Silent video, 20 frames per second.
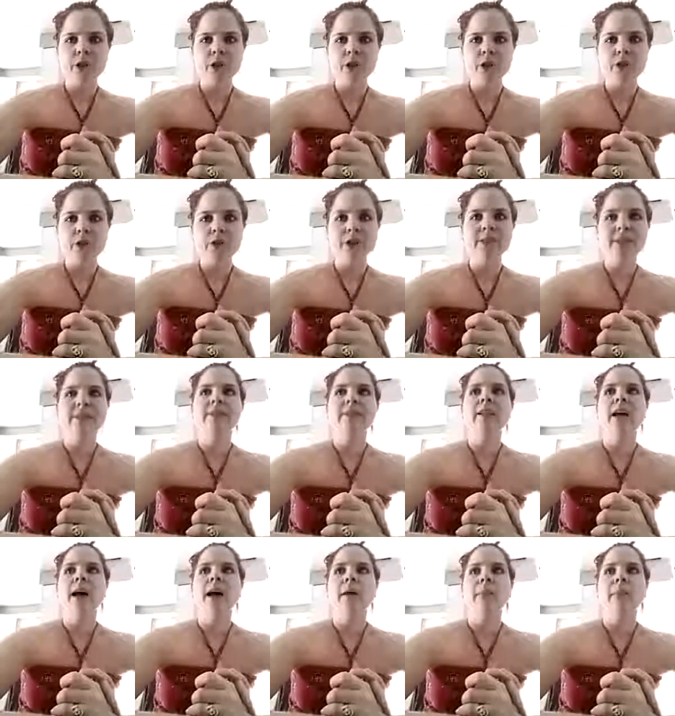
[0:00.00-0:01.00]

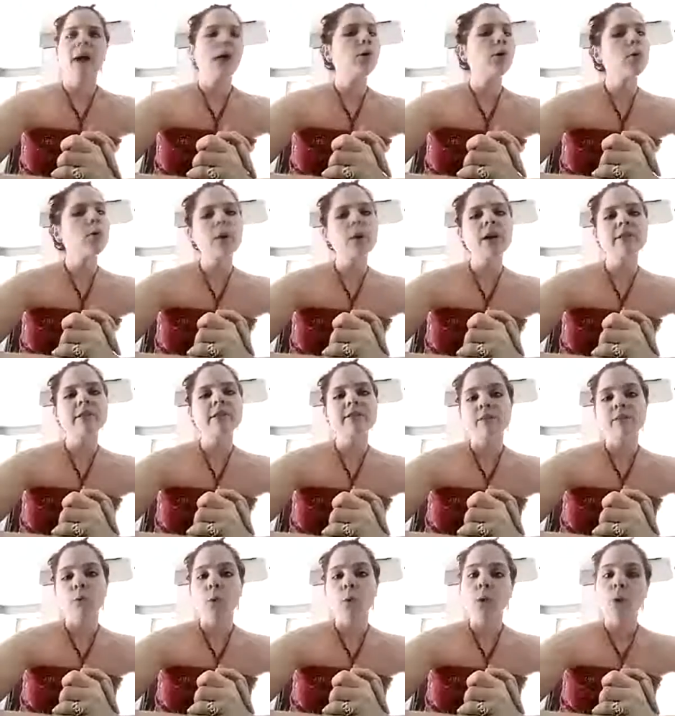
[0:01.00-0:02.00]
just how it
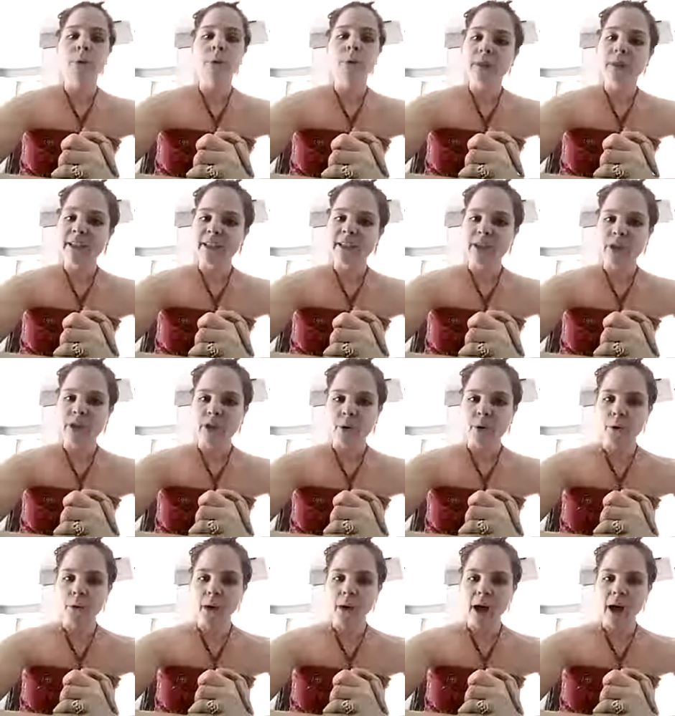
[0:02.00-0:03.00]
works and what we really
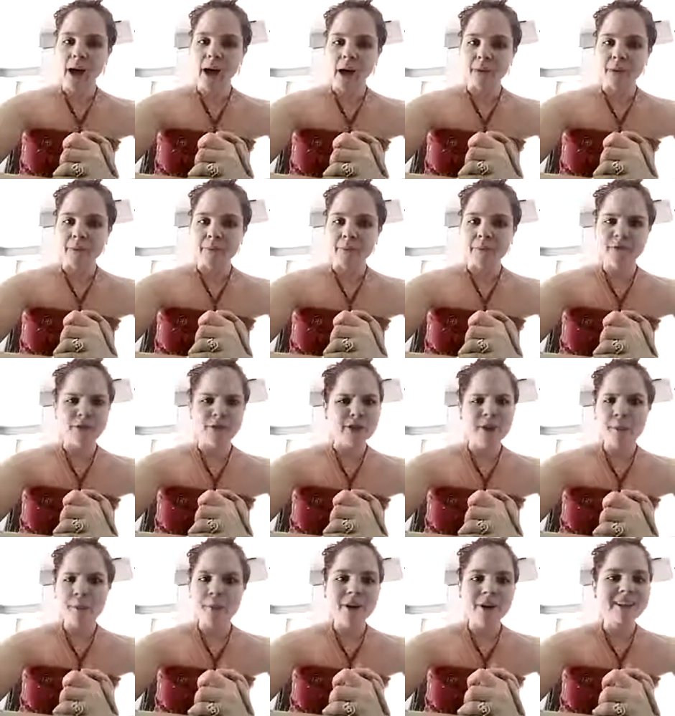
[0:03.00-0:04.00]
do. For
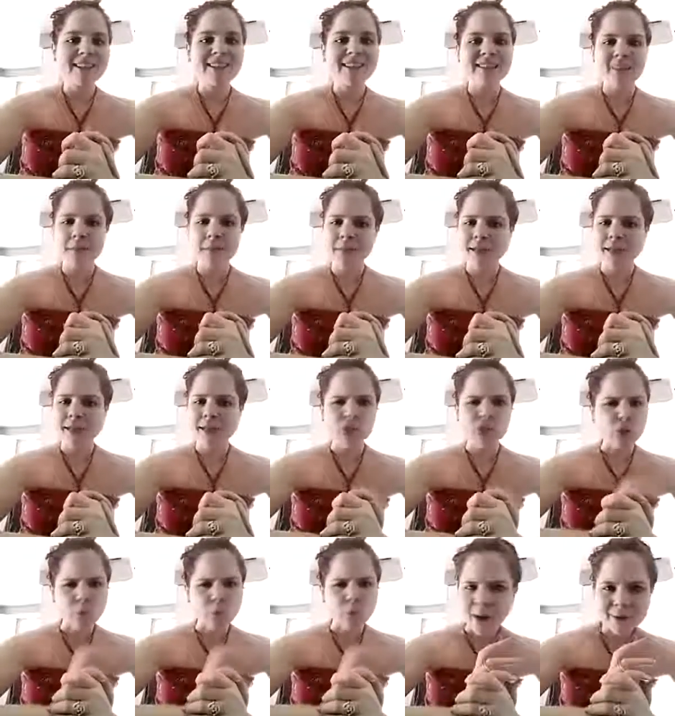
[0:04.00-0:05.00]
some reason, it seems like it's
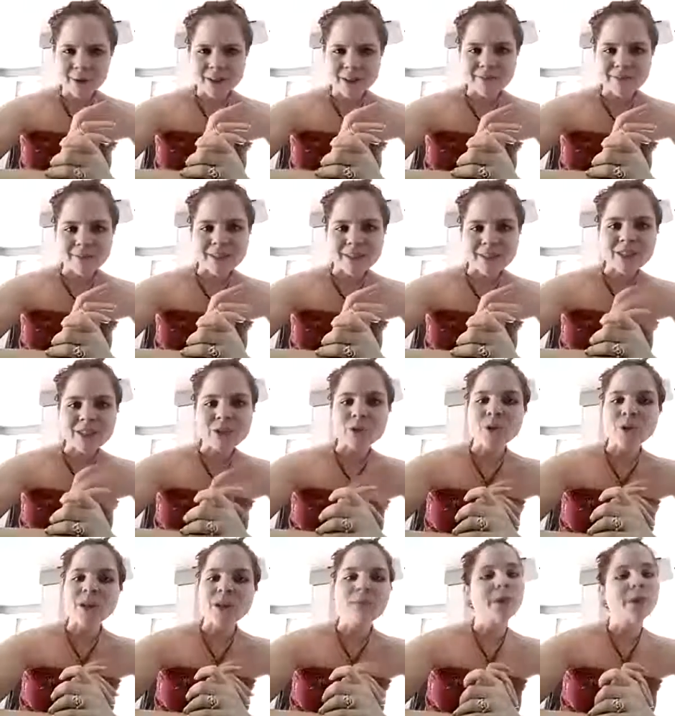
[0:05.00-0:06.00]
shrouded in
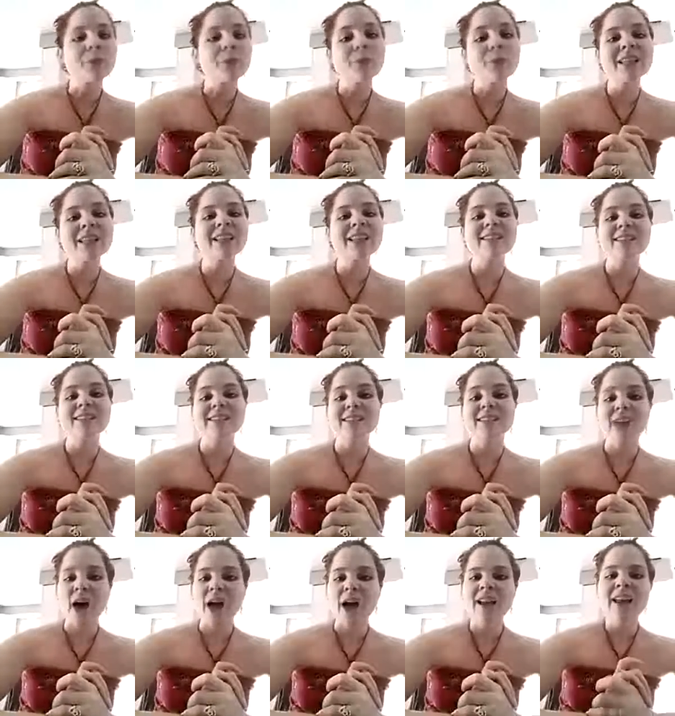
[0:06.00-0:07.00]
mystery, but really it's
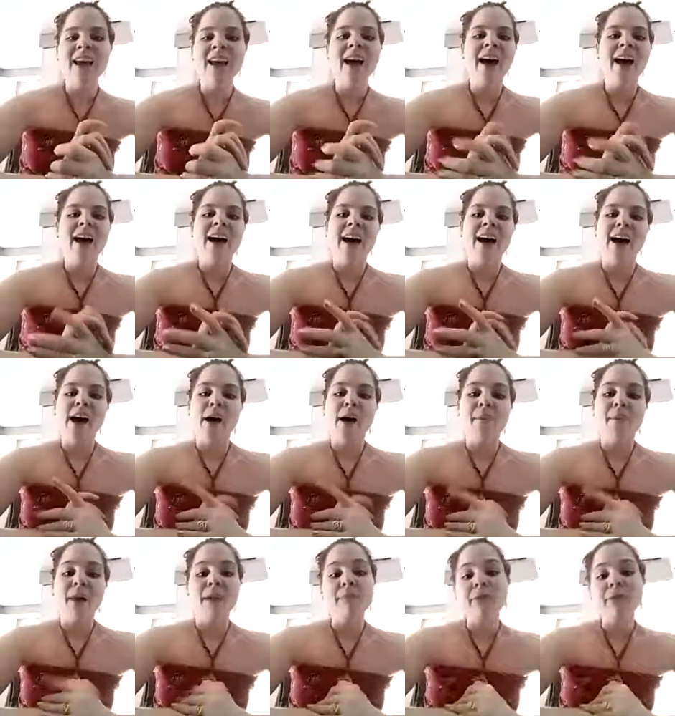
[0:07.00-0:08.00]
not.
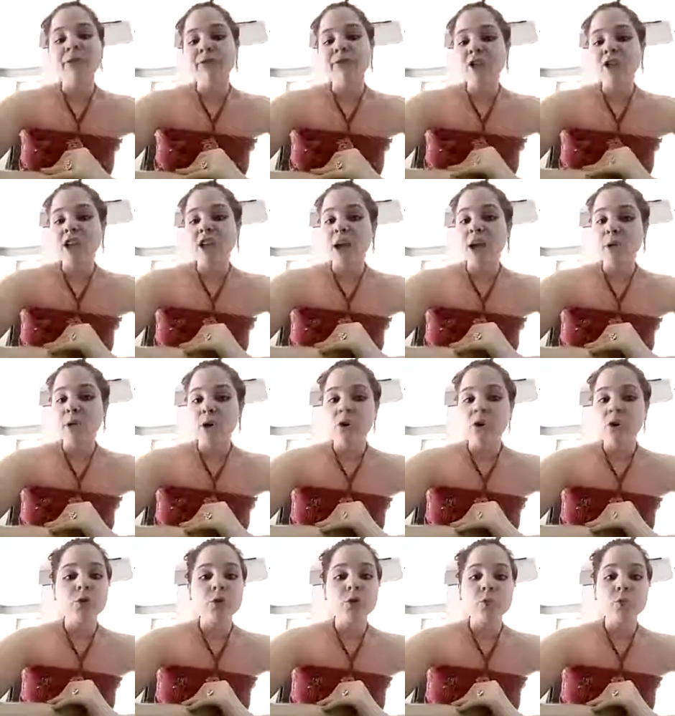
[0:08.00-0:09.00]
I've been a full-time
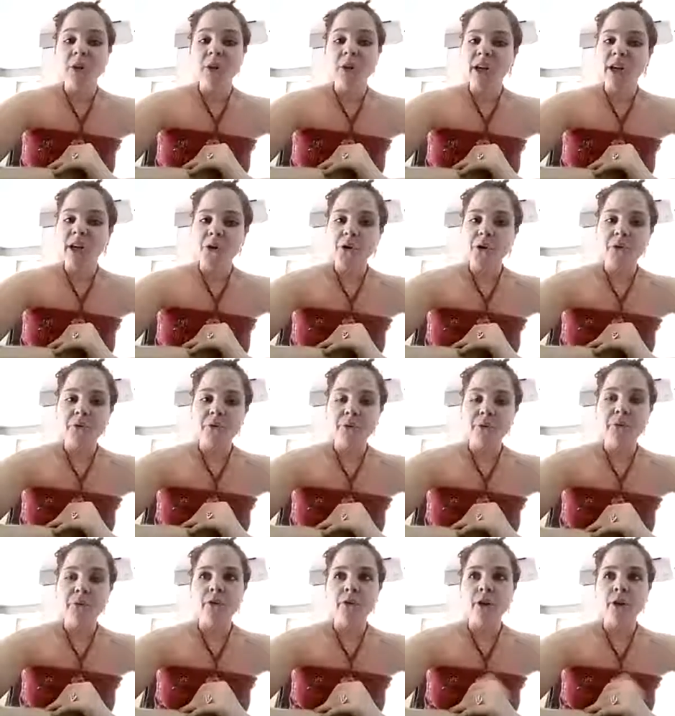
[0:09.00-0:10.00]
coach working at
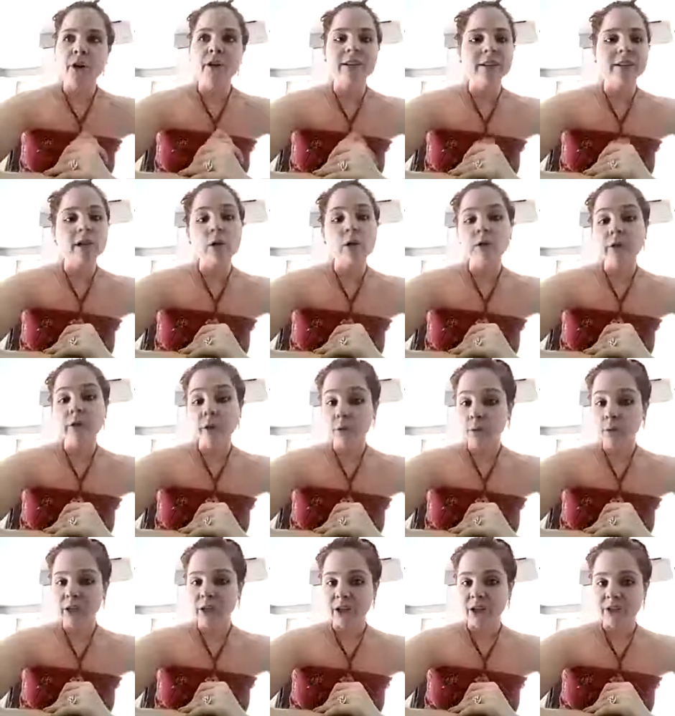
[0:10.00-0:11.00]
home for a little over
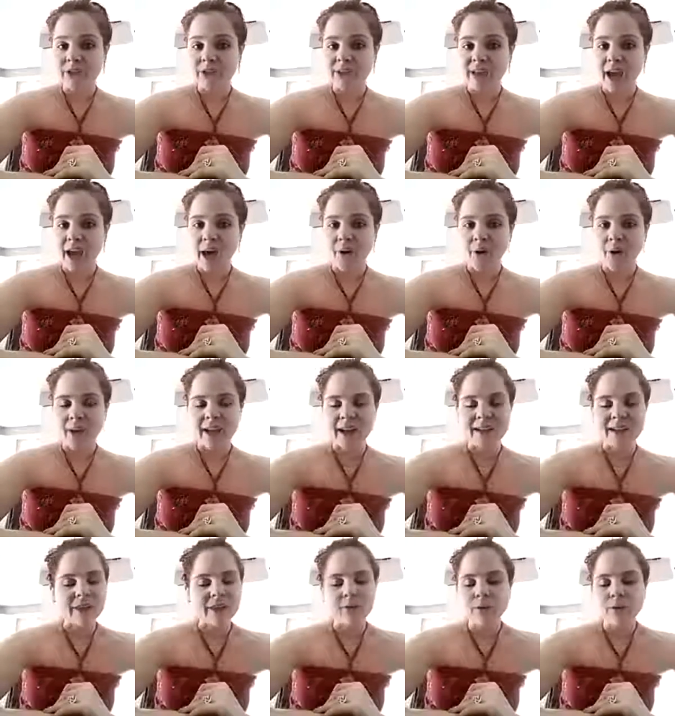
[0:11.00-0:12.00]
3 years now,
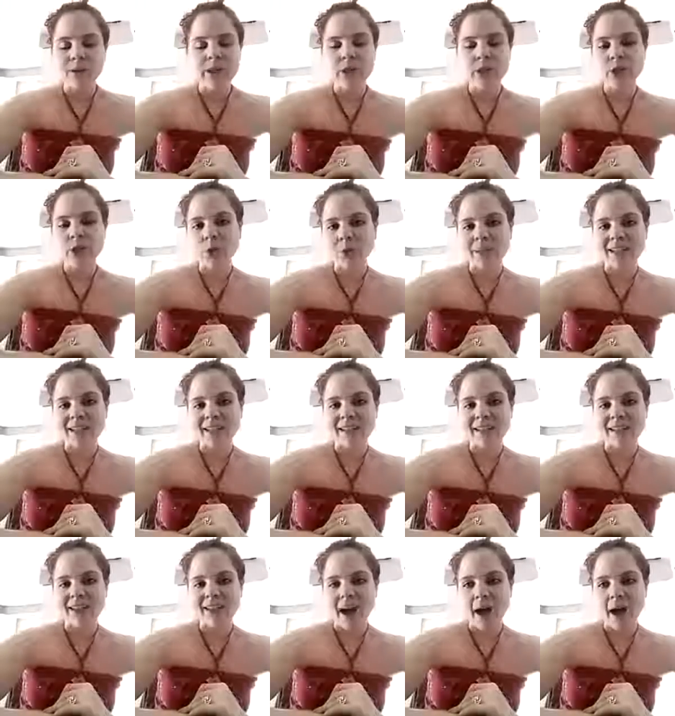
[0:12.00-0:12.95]
and I've really enjoyed it.